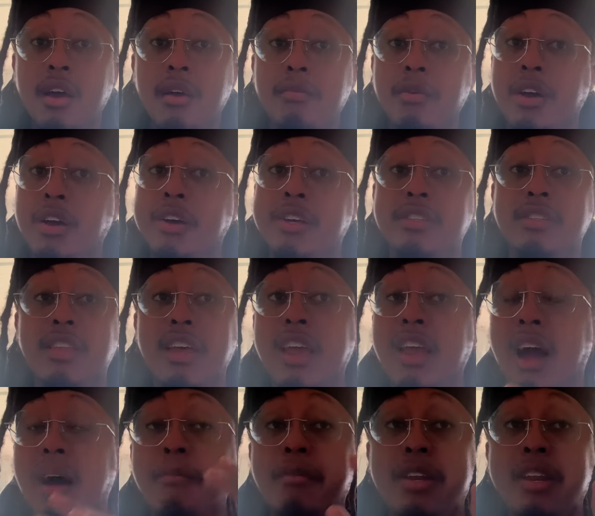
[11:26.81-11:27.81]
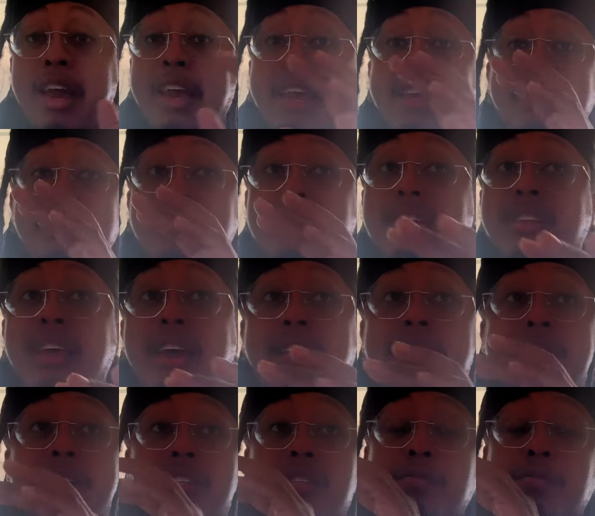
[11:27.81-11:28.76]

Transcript: Because they can sit down and